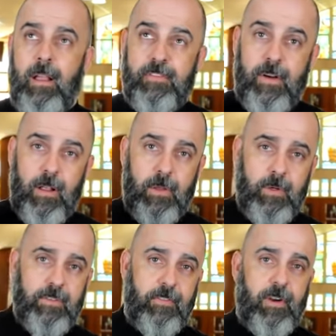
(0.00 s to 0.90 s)
a
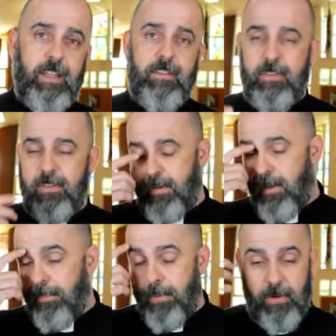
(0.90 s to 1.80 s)
follower of Christ,
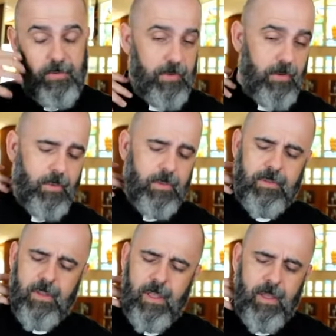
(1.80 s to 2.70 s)
a person who
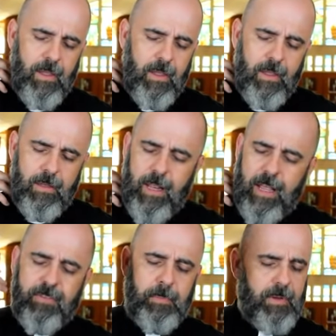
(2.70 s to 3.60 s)
is
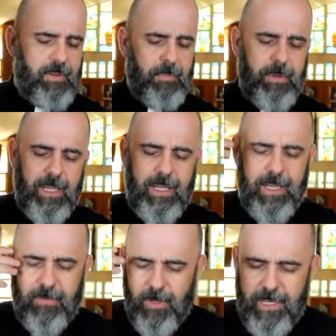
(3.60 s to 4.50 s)
desperate to be
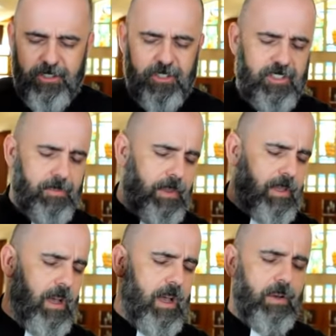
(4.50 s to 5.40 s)
in relationship with
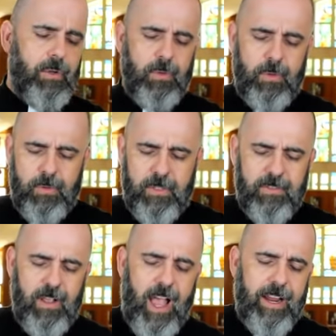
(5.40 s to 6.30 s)
God, who
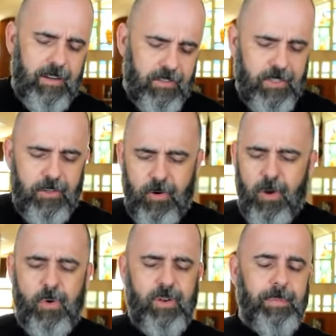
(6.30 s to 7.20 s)
desires to
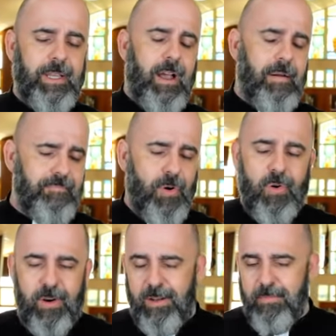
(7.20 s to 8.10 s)
grow, to become
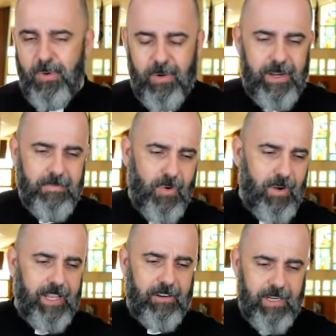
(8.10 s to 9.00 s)
more and more and
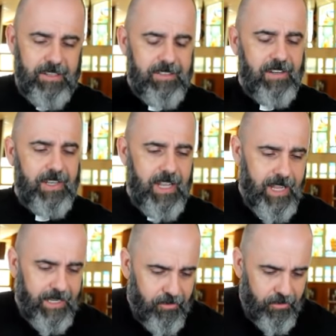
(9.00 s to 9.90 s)
more like Christ every day.
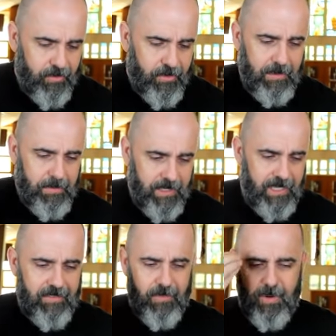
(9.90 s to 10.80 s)
I truly
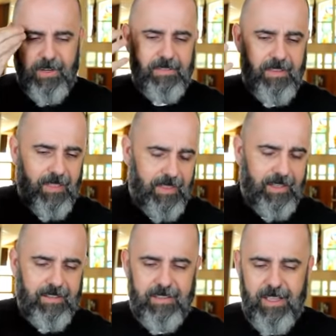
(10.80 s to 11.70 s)
believe one of the
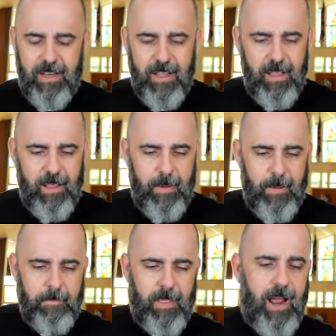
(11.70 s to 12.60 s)
things that
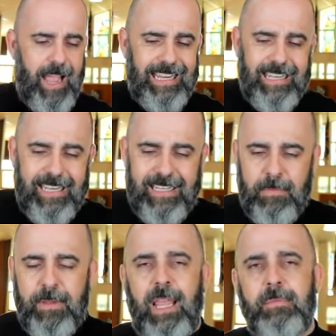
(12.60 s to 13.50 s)
I need
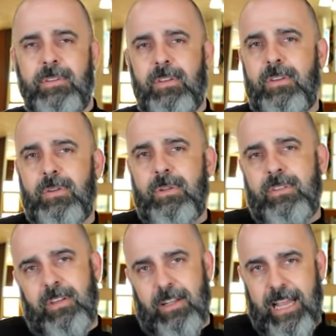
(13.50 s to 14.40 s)
to be able to do
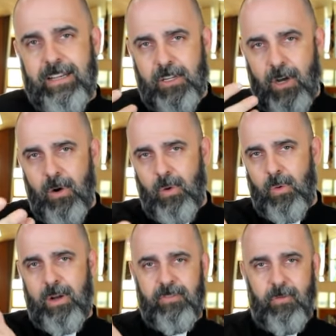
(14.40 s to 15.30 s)
is to let
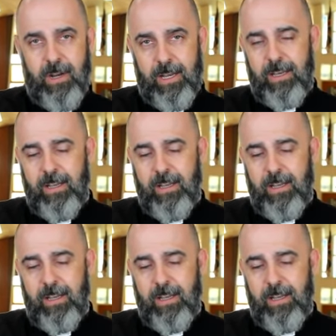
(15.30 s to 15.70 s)
go of what